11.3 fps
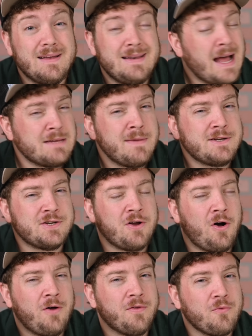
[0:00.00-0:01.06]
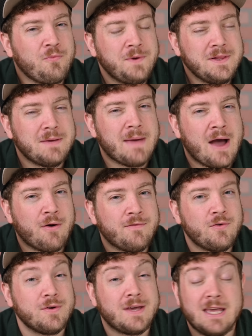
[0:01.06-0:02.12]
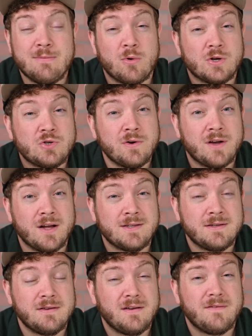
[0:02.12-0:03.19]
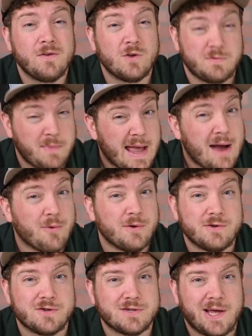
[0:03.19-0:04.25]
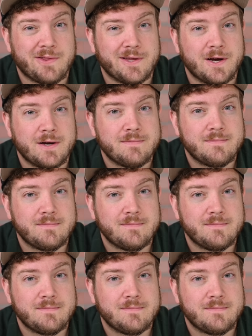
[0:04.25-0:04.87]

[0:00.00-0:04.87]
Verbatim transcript: Not to mention all the really powerful keyboard shortcuts for those power users out there.